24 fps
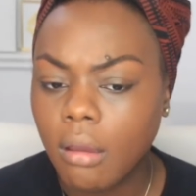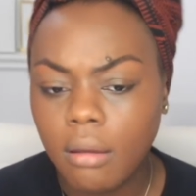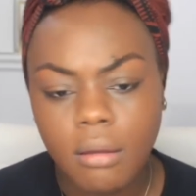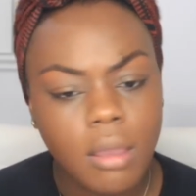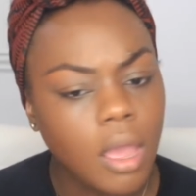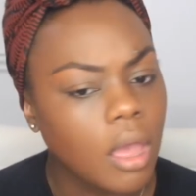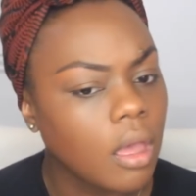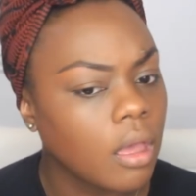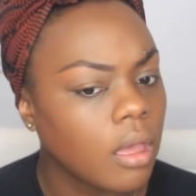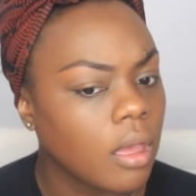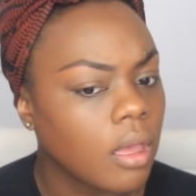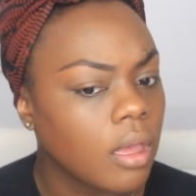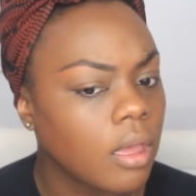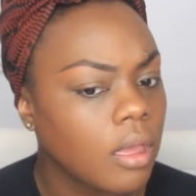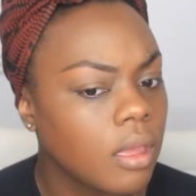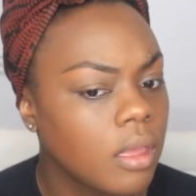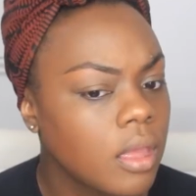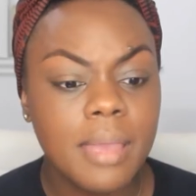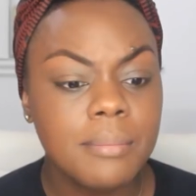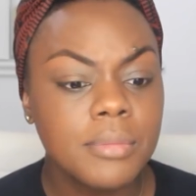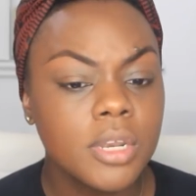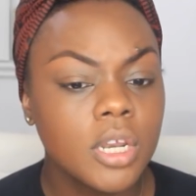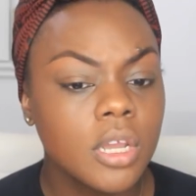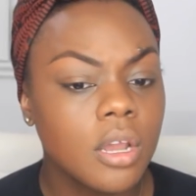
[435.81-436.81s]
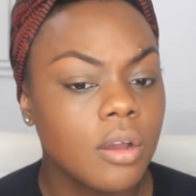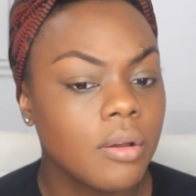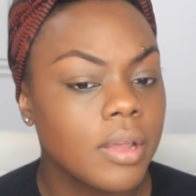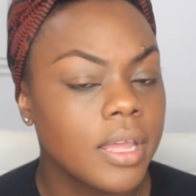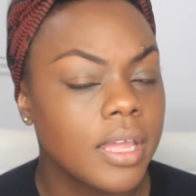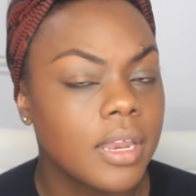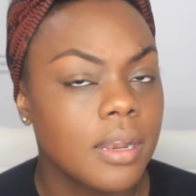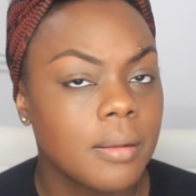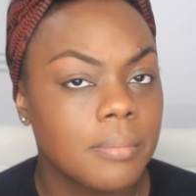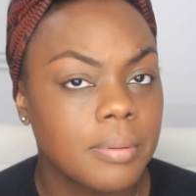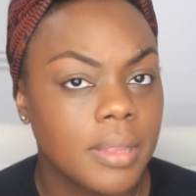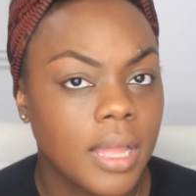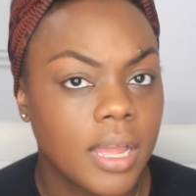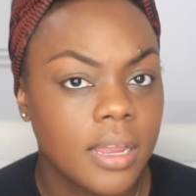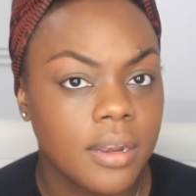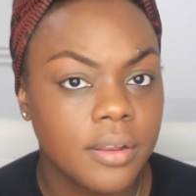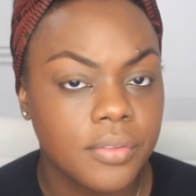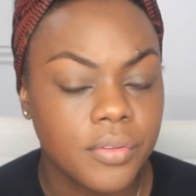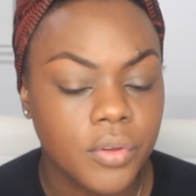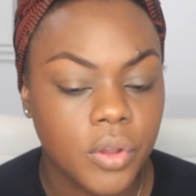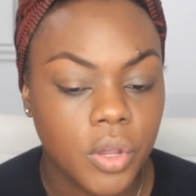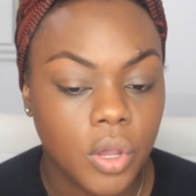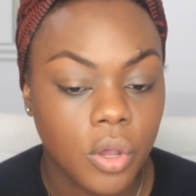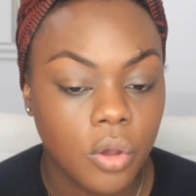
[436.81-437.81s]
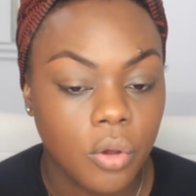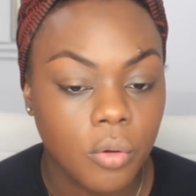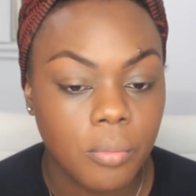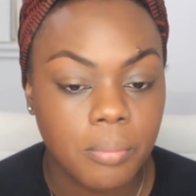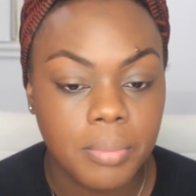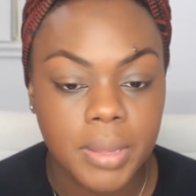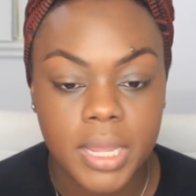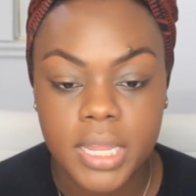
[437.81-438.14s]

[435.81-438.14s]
Okay. I'm gonna go ahead and apply another coat,